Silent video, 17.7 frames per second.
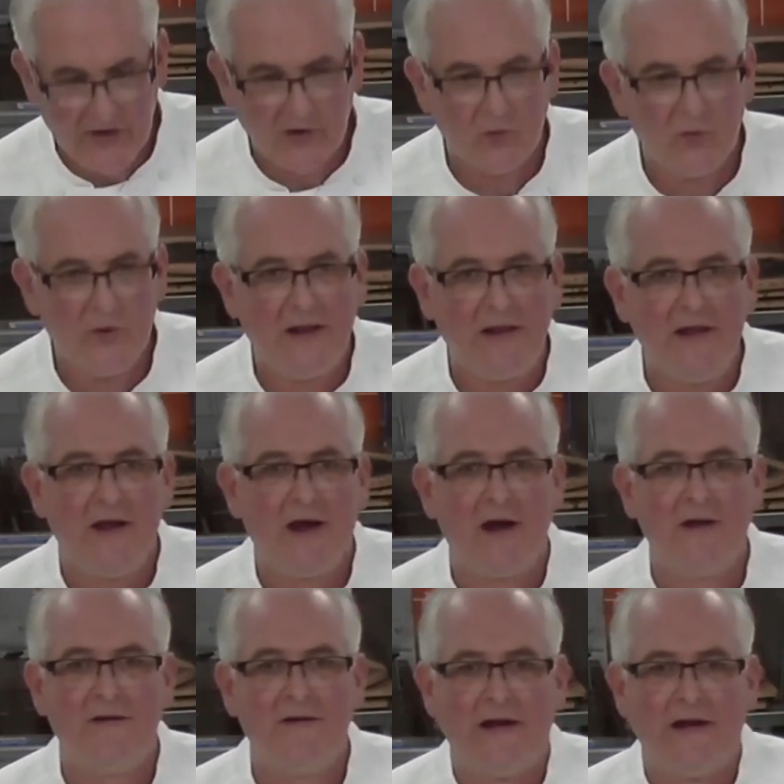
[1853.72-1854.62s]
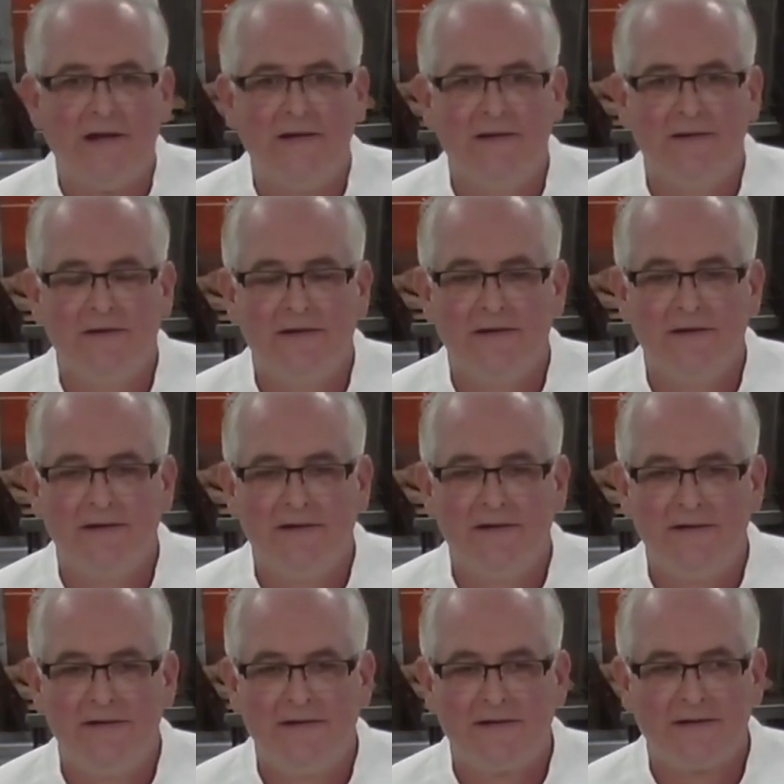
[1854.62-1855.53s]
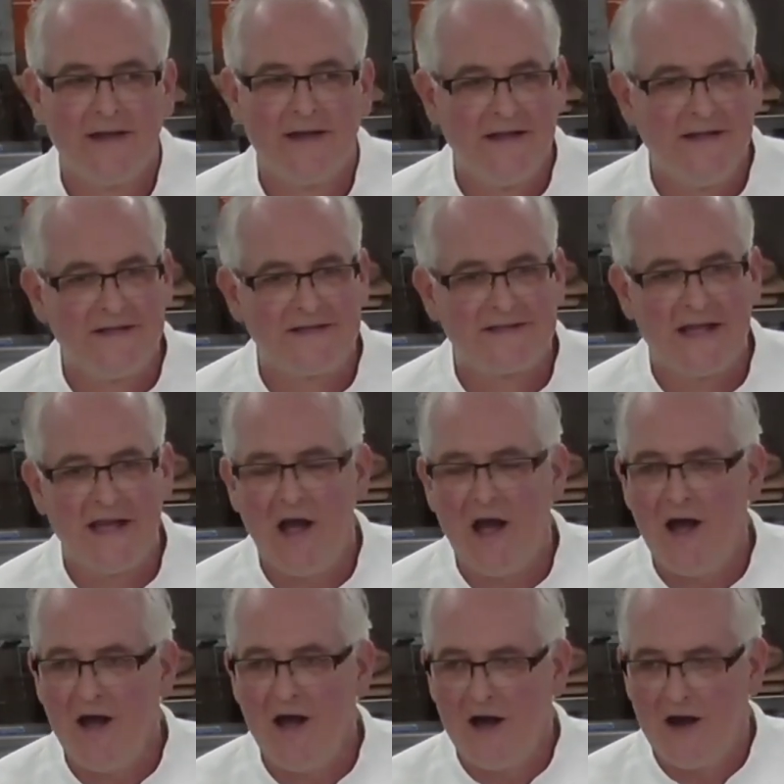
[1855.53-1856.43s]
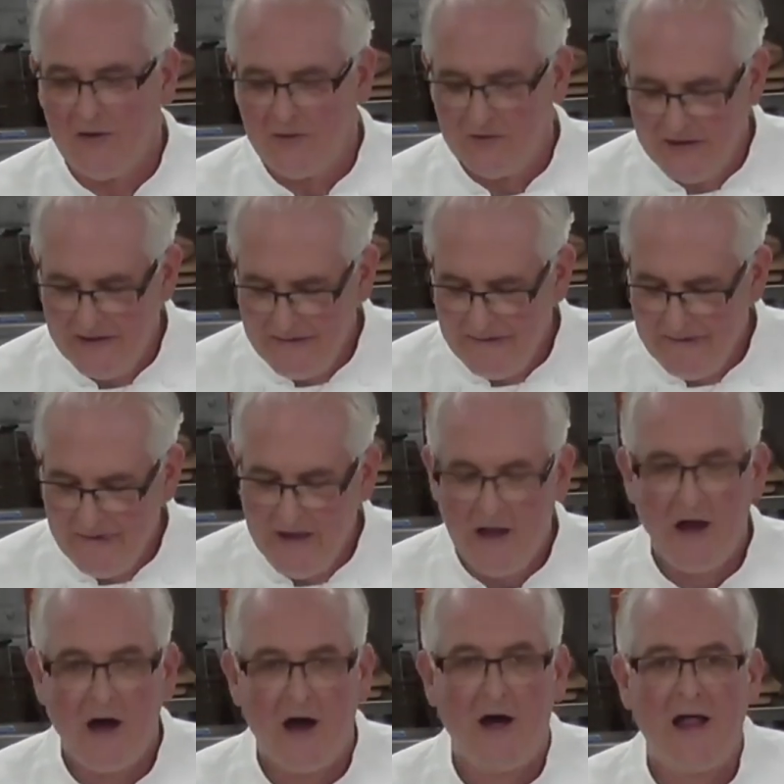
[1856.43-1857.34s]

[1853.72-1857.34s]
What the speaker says: You're really hungry. And you say, oh,